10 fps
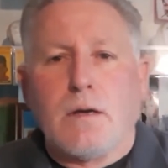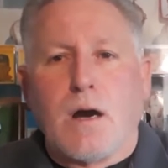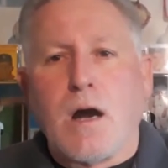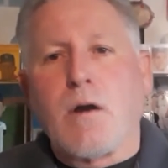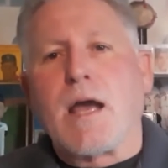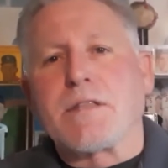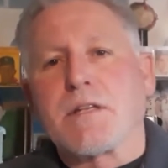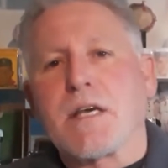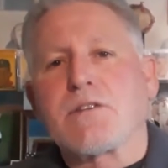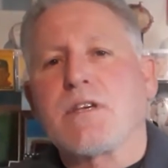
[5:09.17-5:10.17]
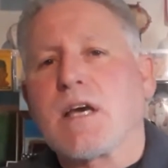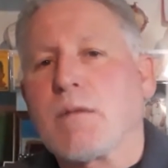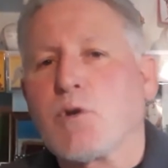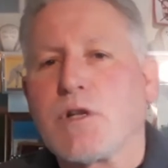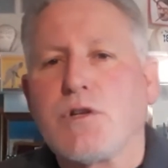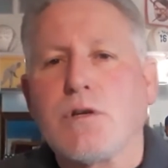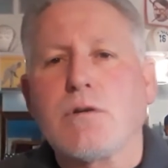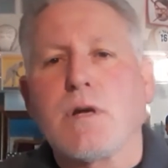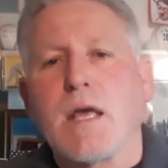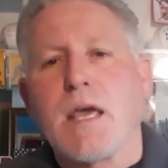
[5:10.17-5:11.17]
All right, the next thing I'm going to
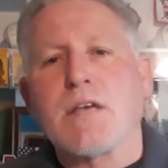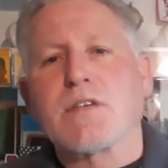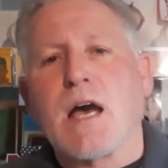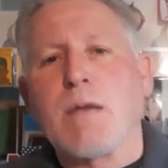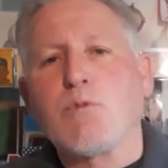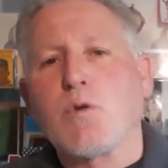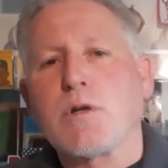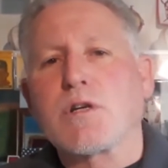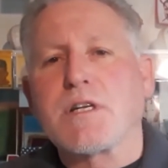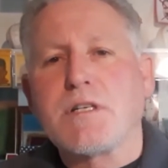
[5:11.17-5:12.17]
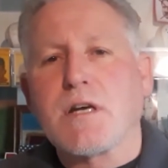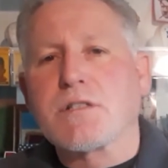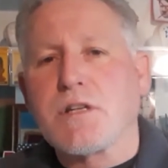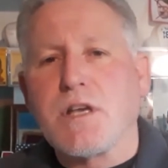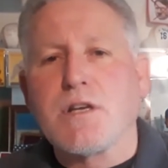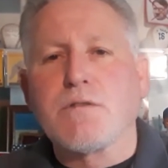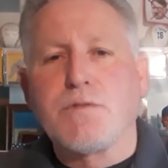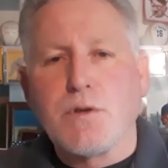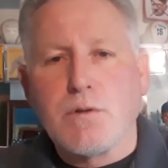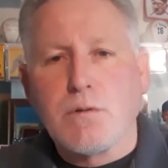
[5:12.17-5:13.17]
do is I'm going to conduct an
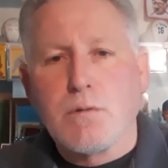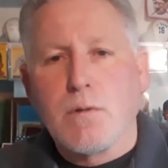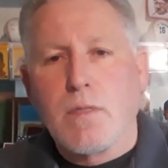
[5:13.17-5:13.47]
interview